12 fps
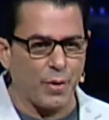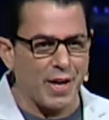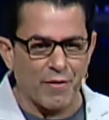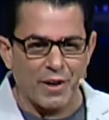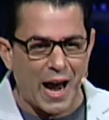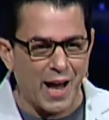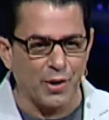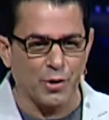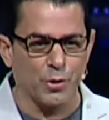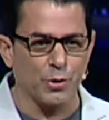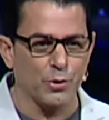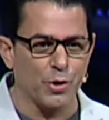We never had a
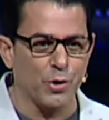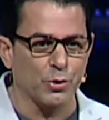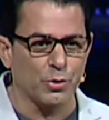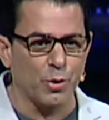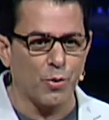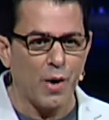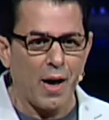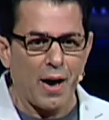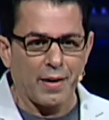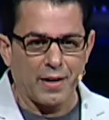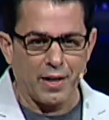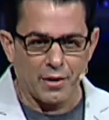girl, you know. So
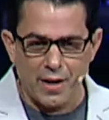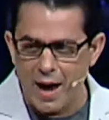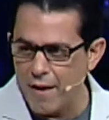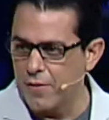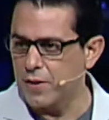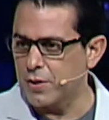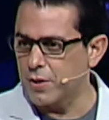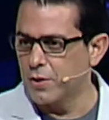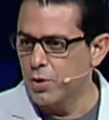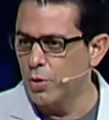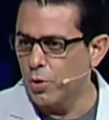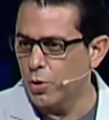here you have this
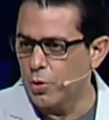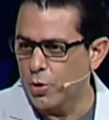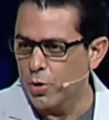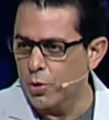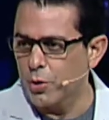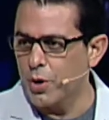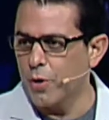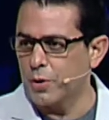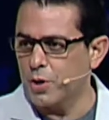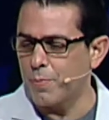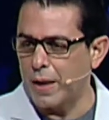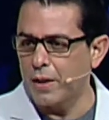new little girl, you know,
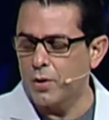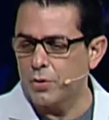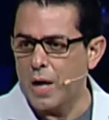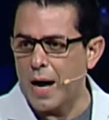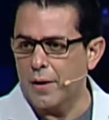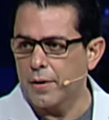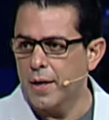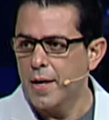and she's my little daughter.